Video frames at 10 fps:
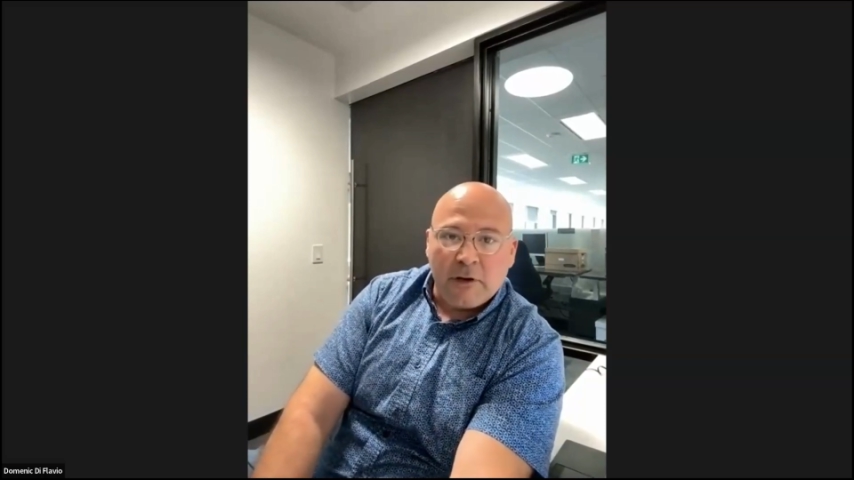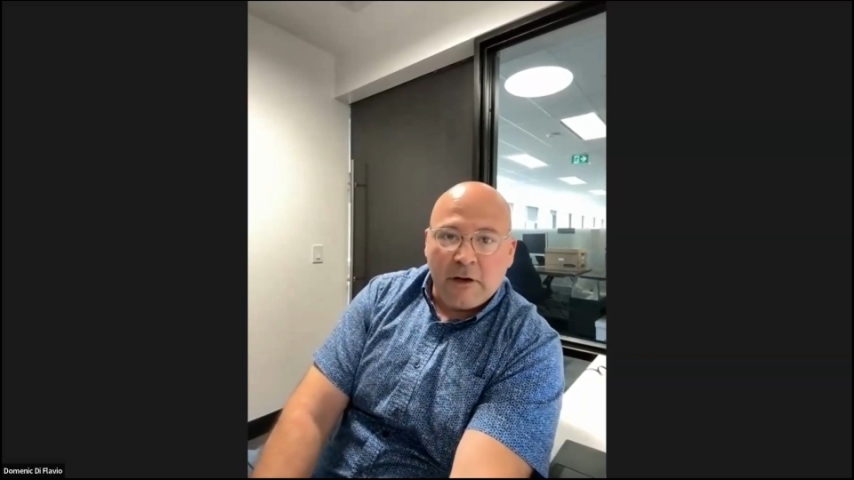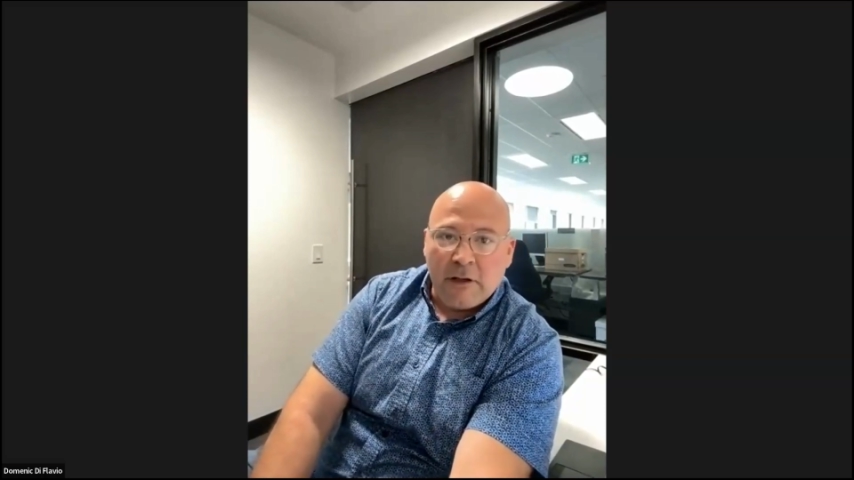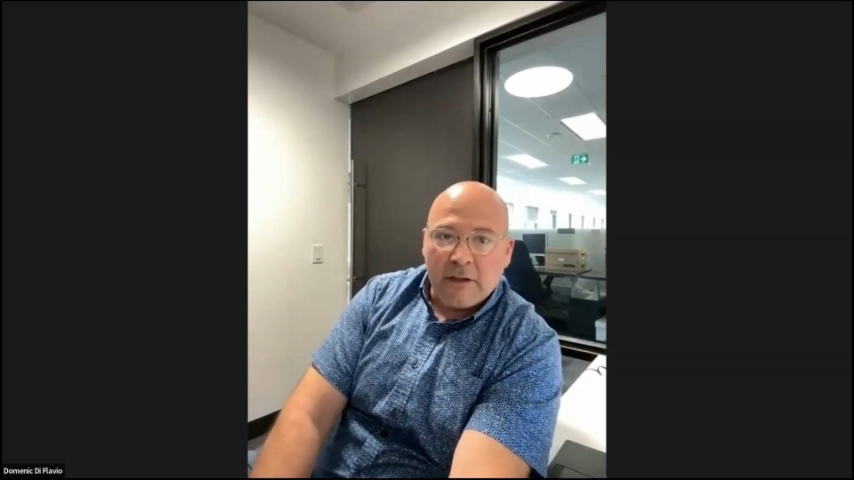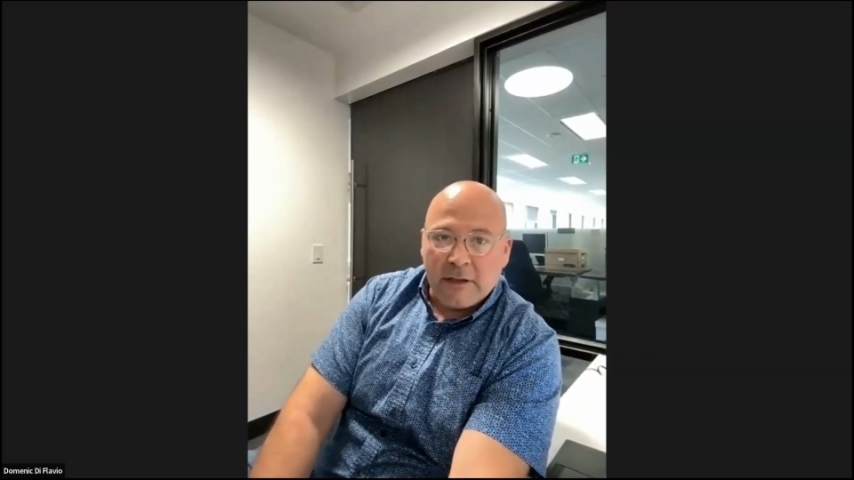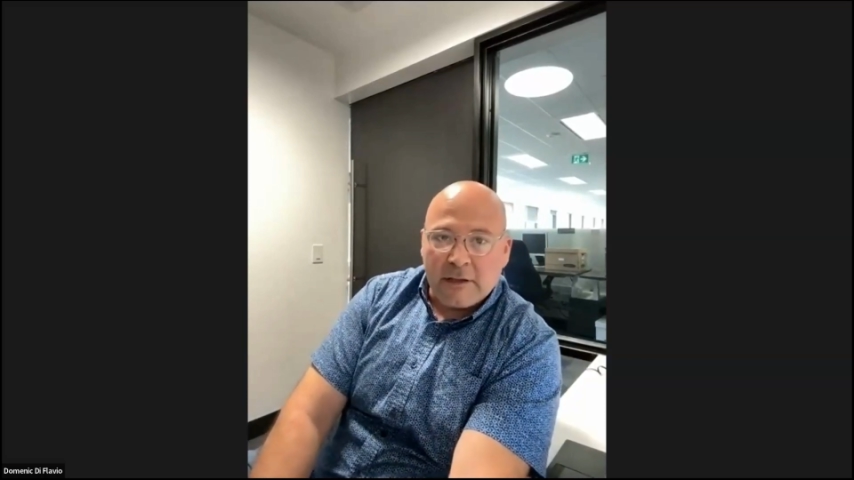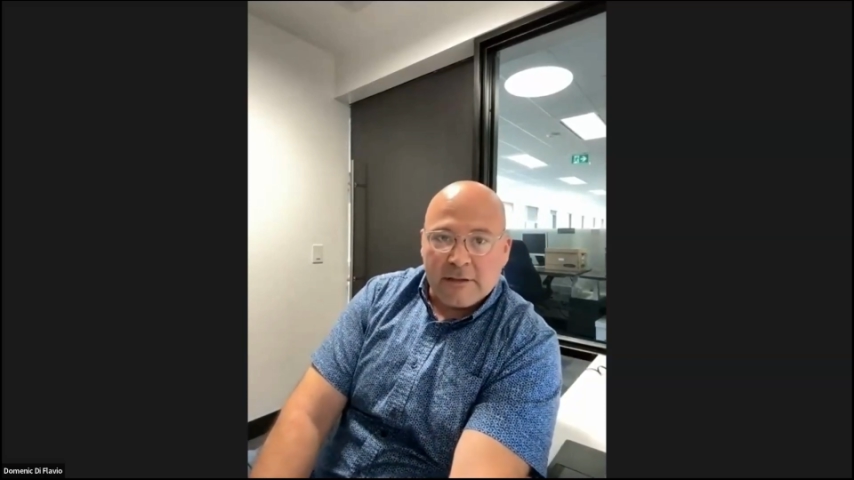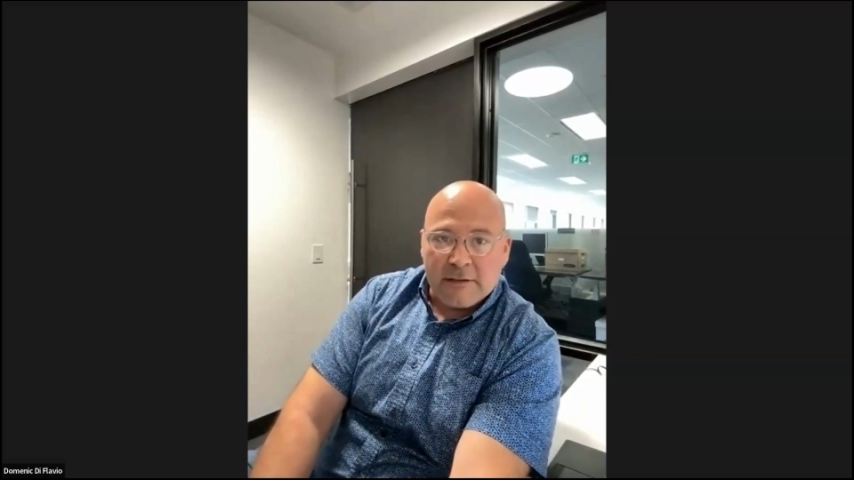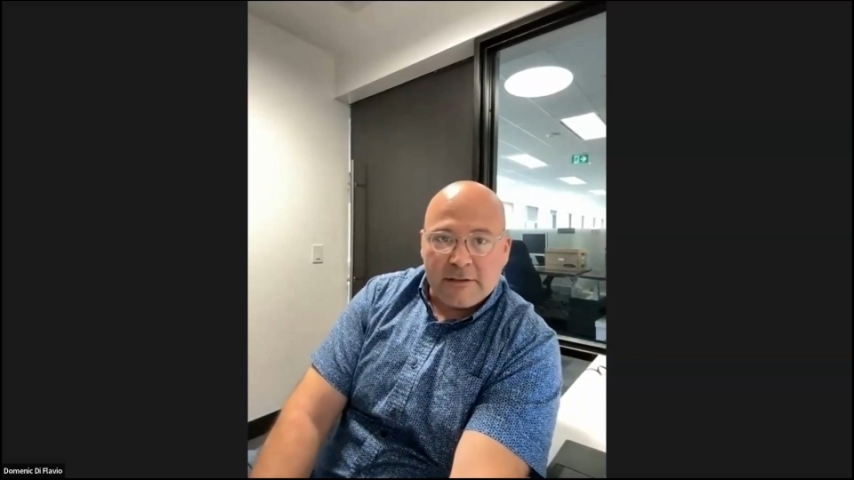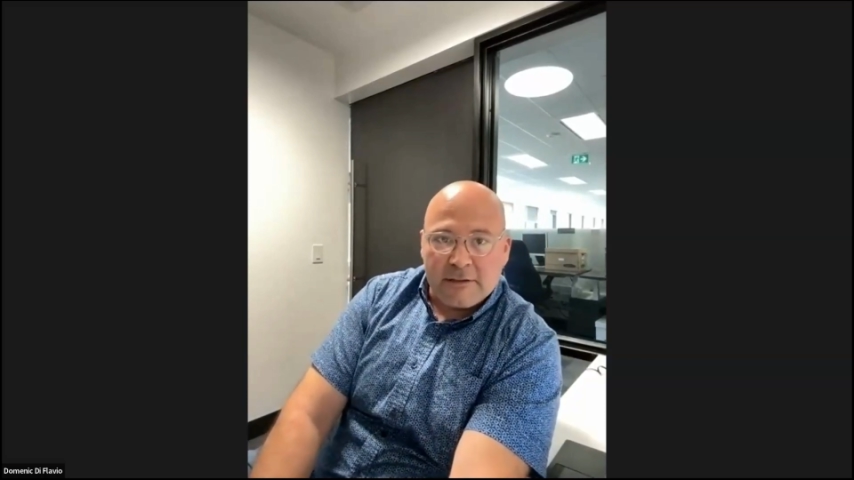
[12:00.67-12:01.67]
we'll call it like
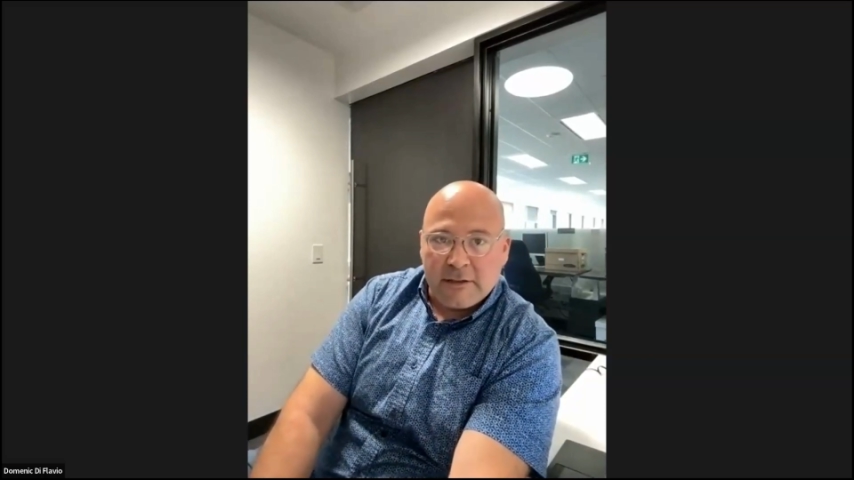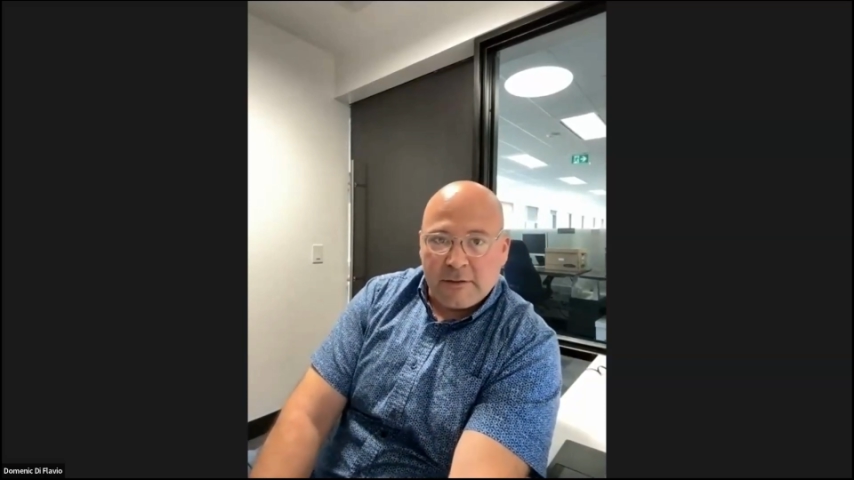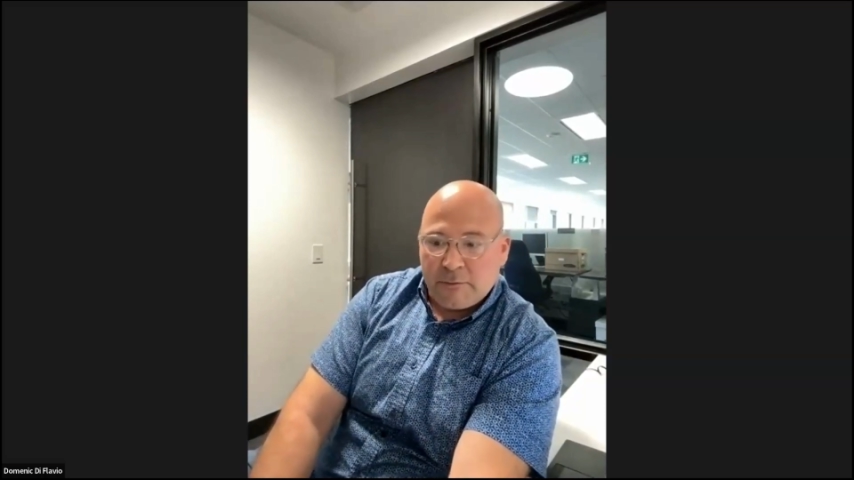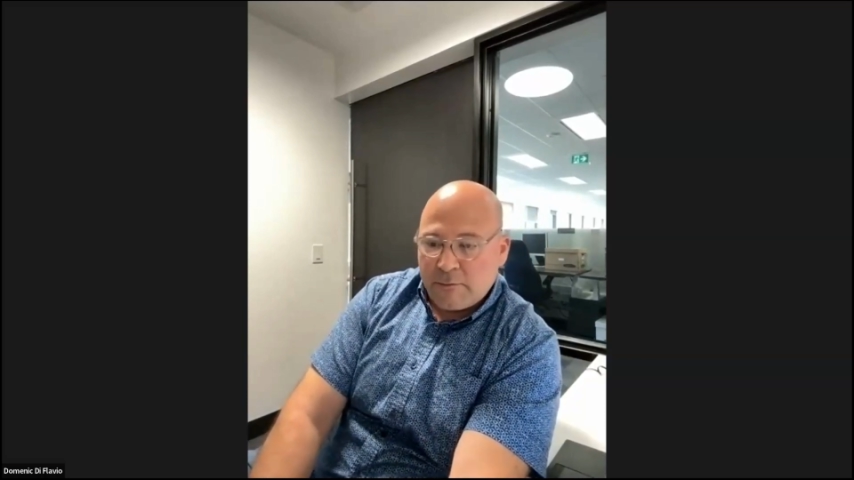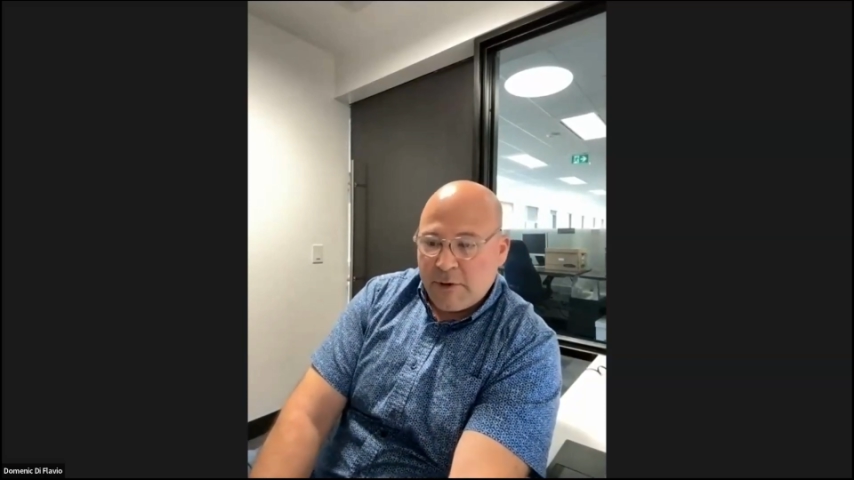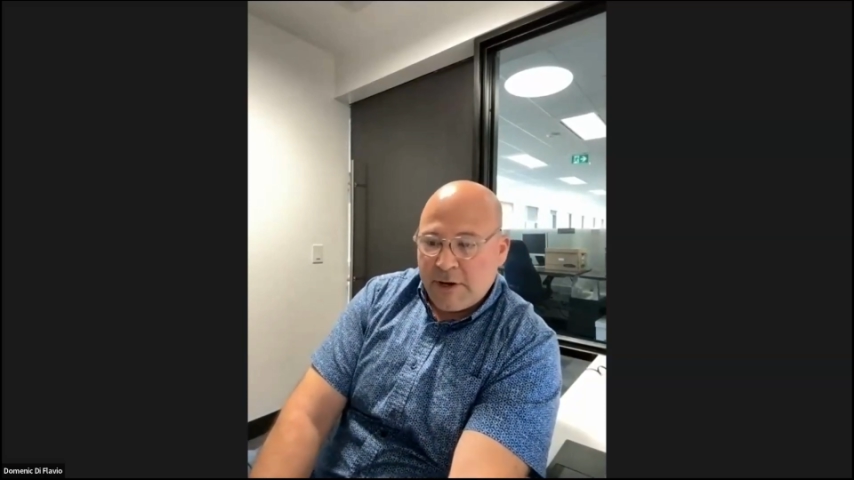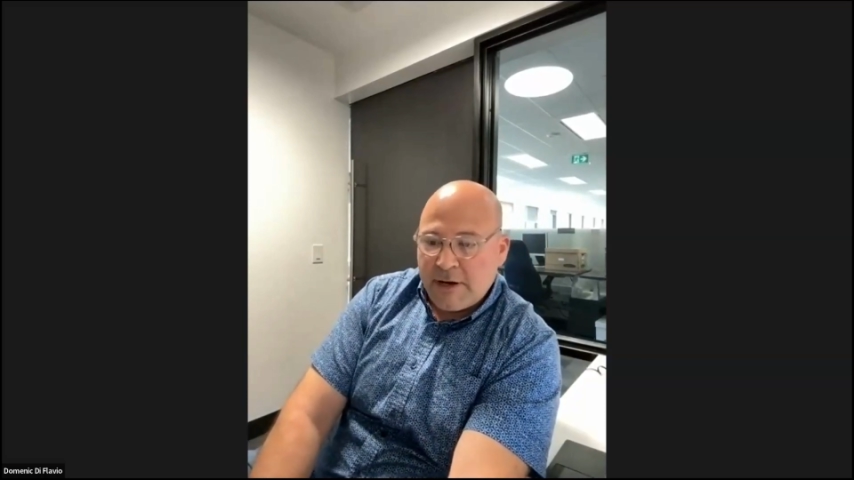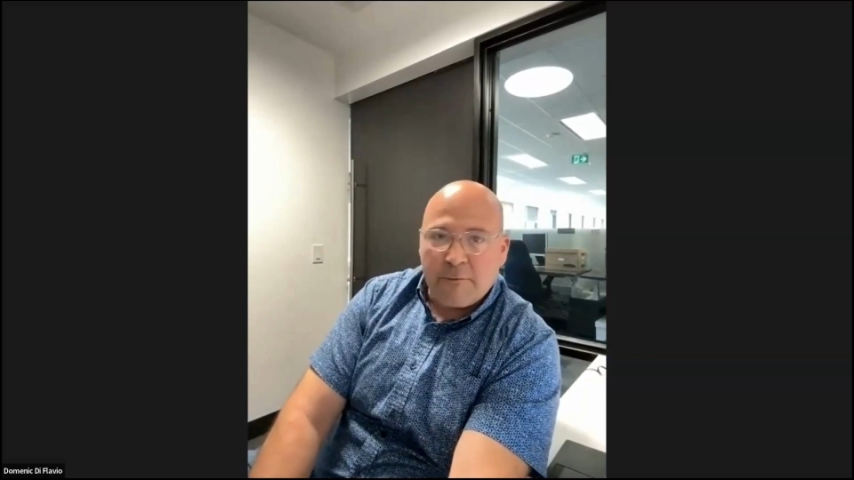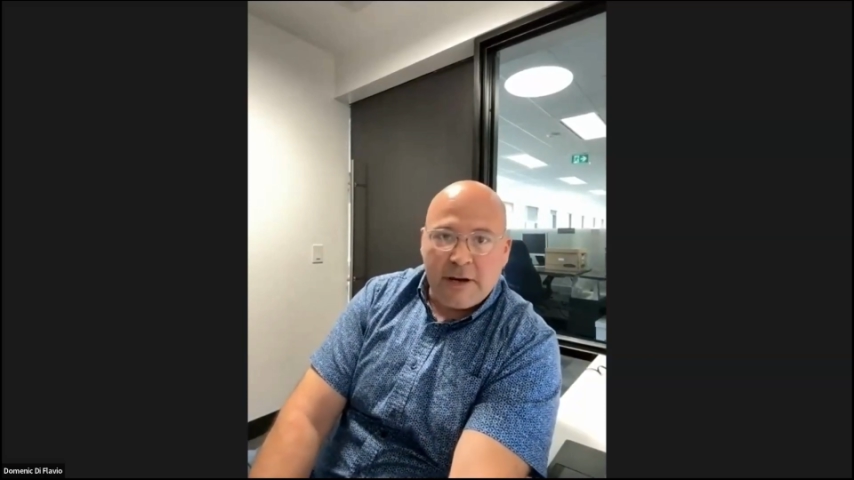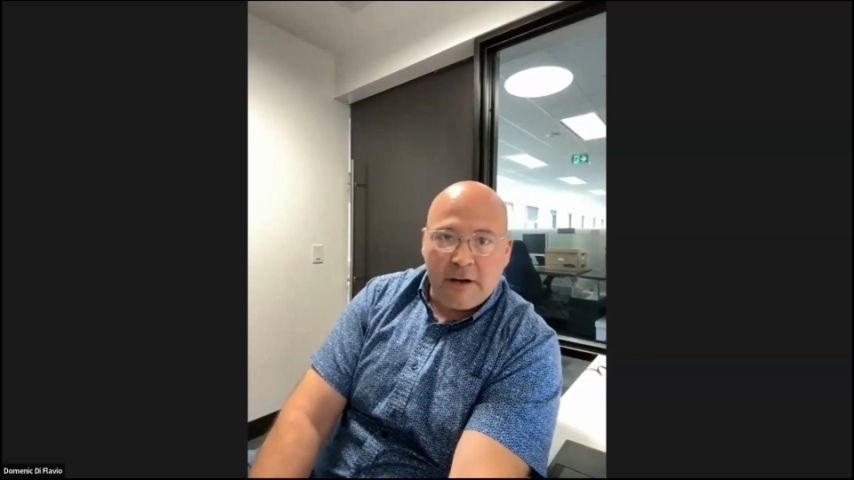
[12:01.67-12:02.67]
this right
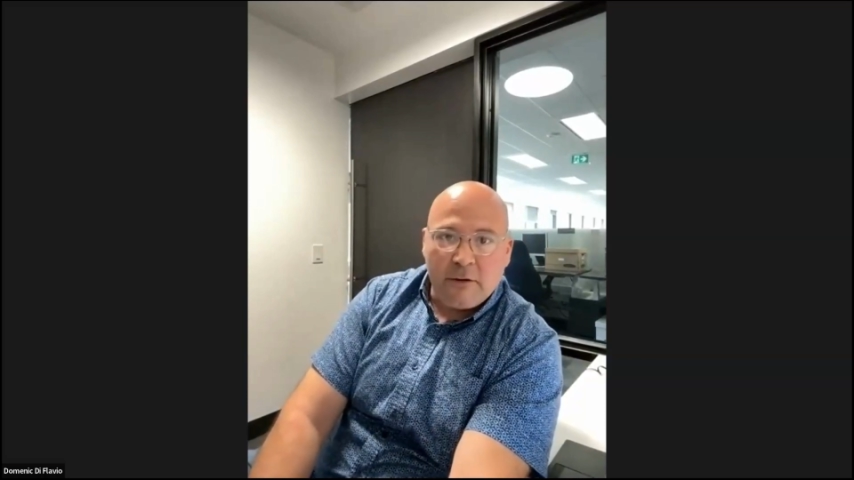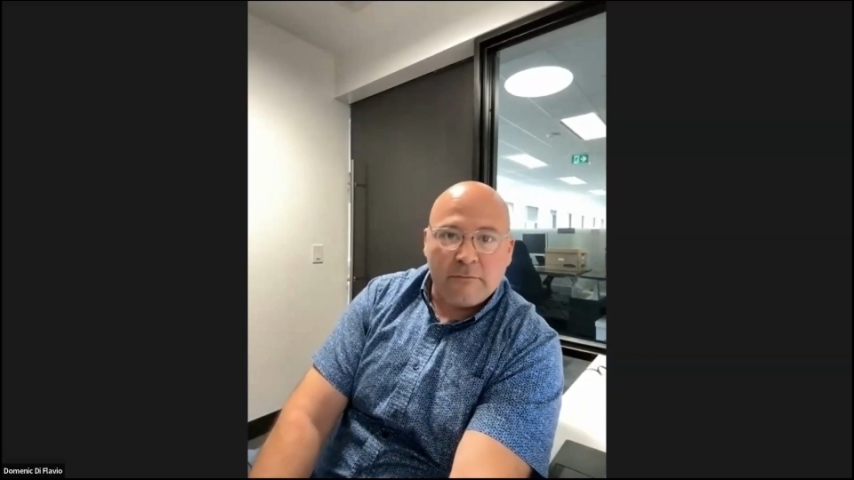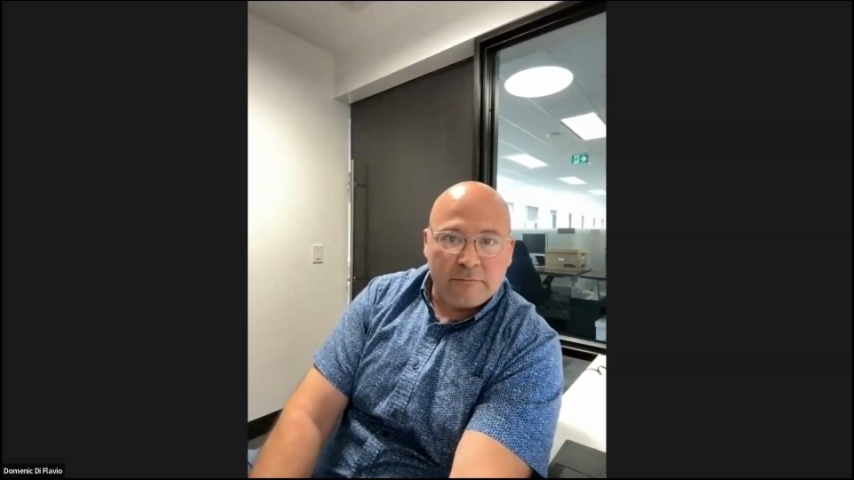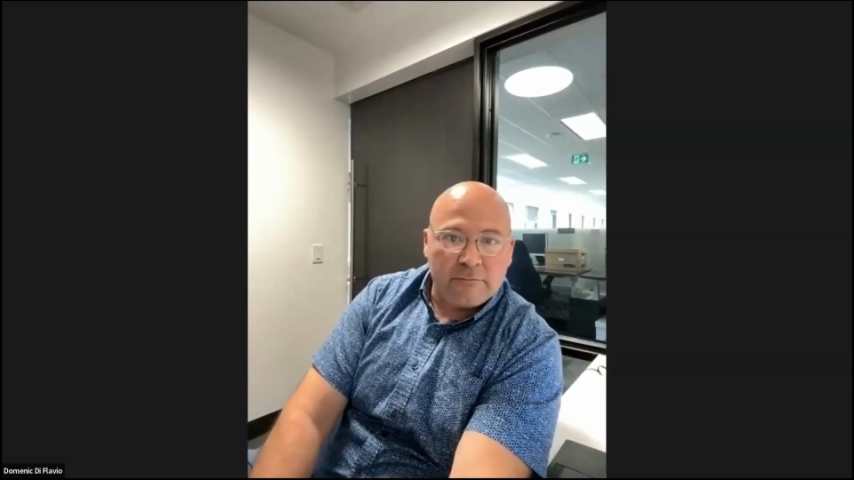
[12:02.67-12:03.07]
in, right out,